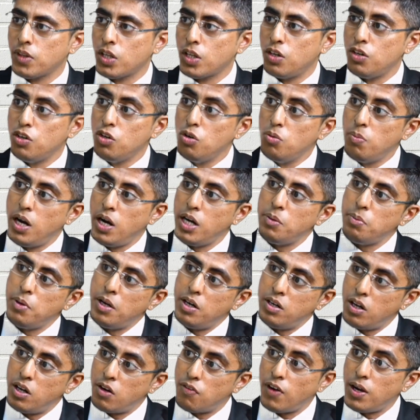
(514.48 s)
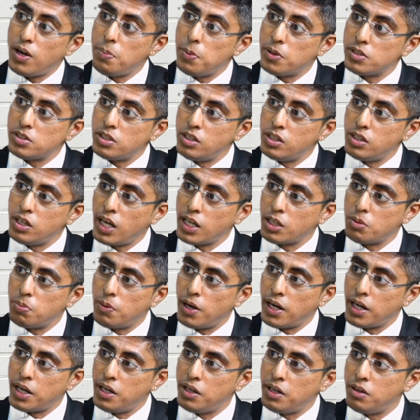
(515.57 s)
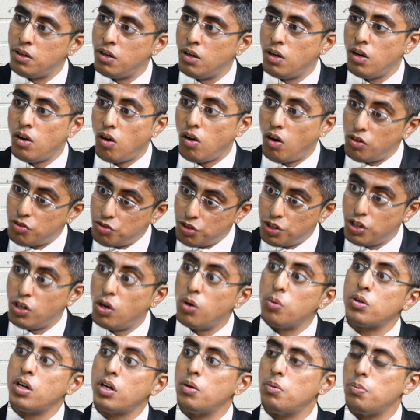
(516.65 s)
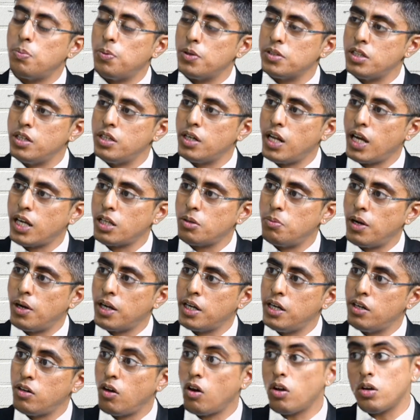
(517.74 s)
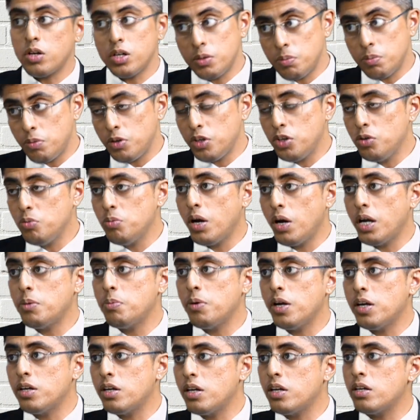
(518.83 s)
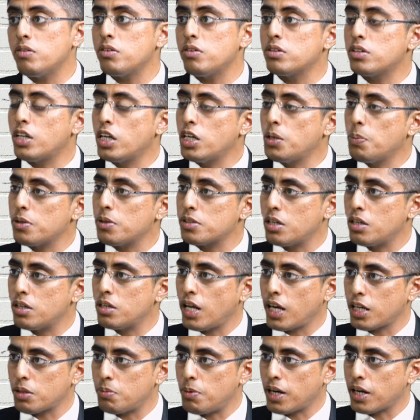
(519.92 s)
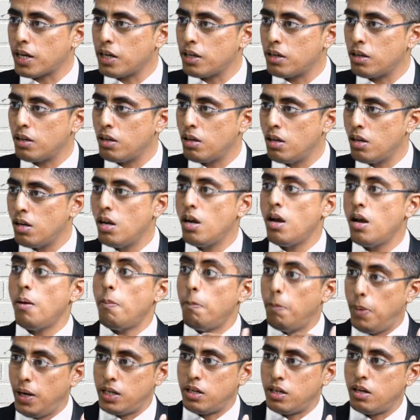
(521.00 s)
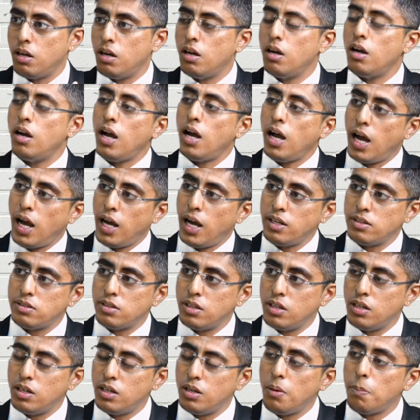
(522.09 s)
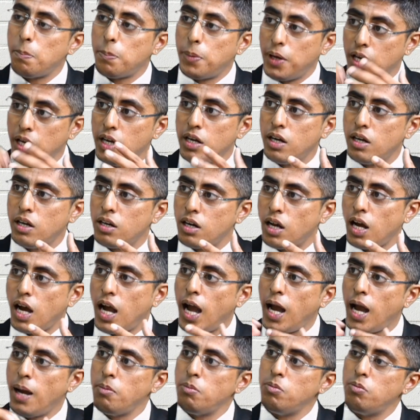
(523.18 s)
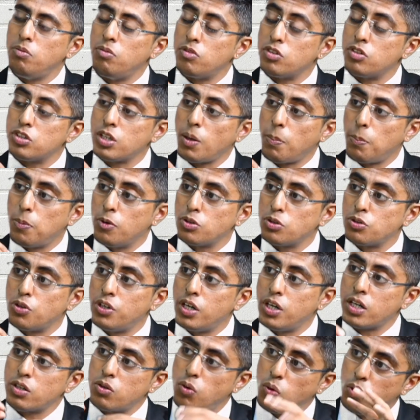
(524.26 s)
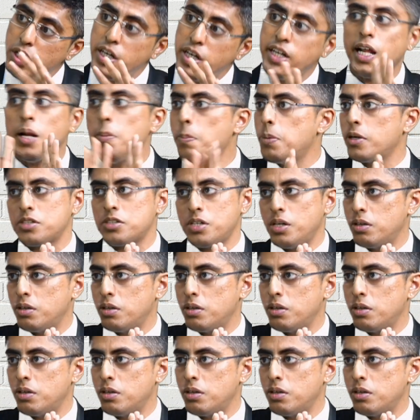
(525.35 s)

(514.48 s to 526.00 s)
You might be under 5% tax bracket or 0% tax bracket, or you might be under 30% tax bracket. But as a payer, I am supposed to deduct only 10%.